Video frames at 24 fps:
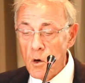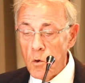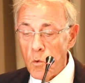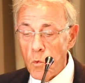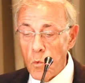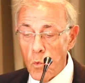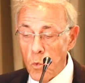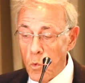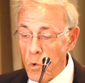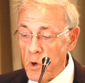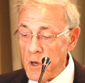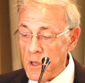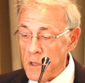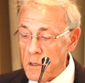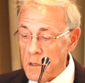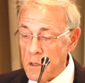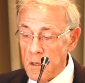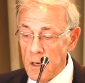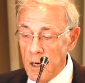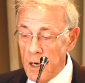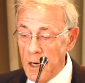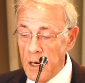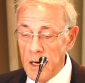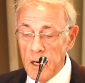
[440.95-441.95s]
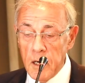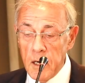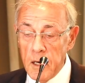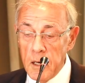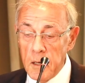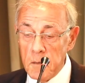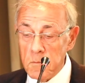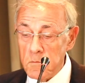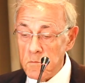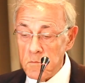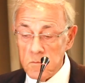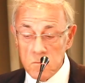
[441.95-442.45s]
with
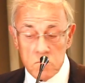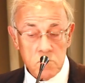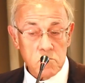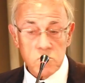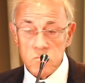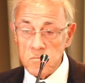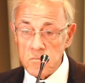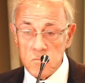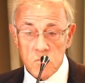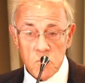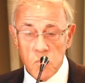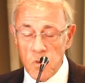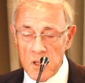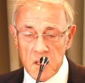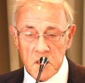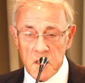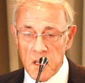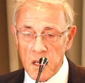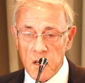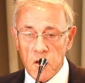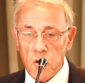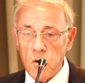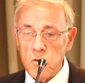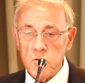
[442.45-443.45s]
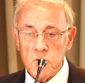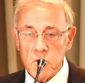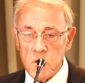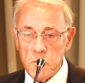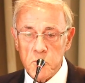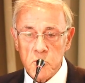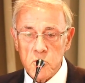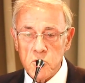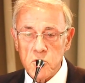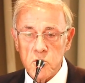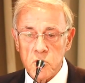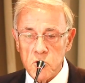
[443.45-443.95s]
the
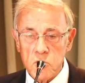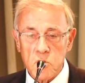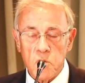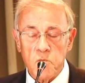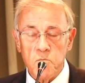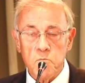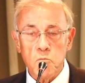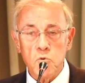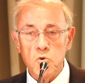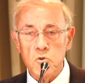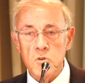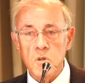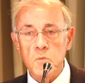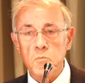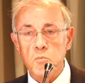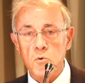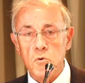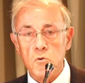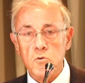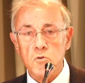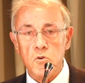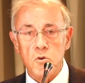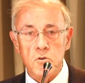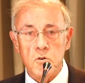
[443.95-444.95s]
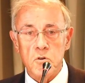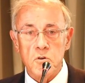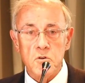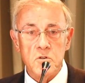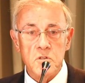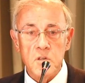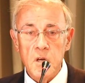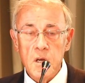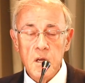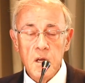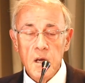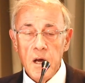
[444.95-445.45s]
contributions of multiple donors